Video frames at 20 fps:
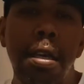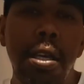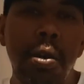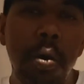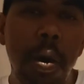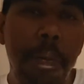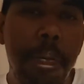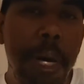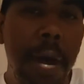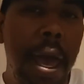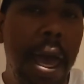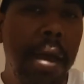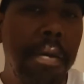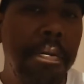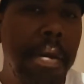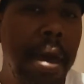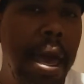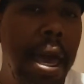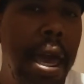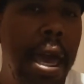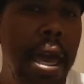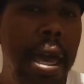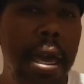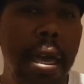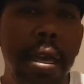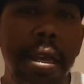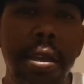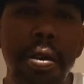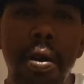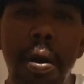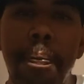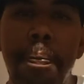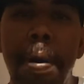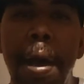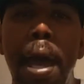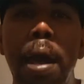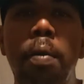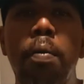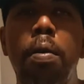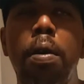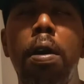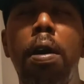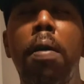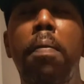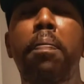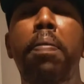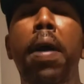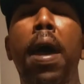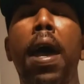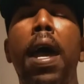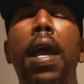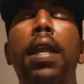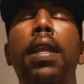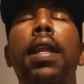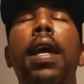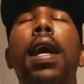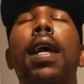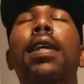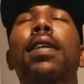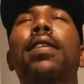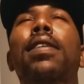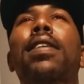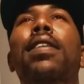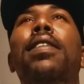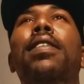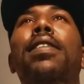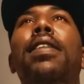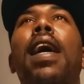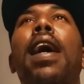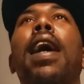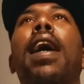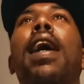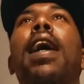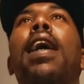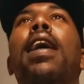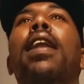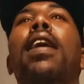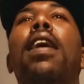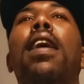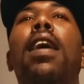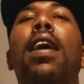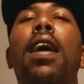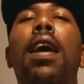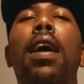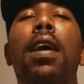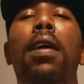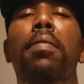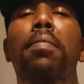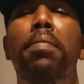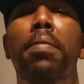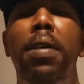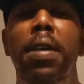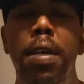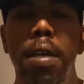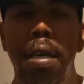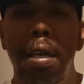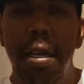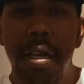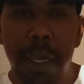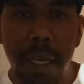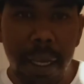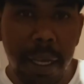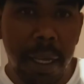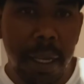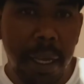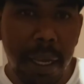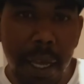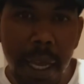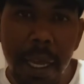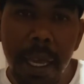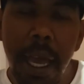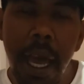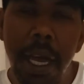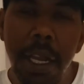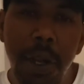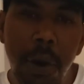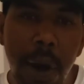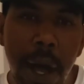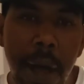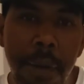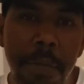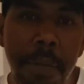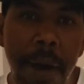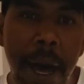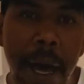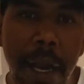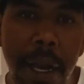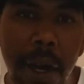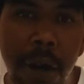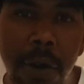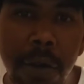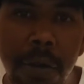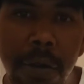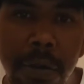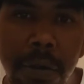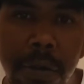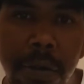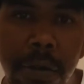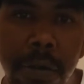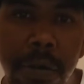You a Pac Man, you a Pac World, Pac Nation, stand up. Y'all know our motto.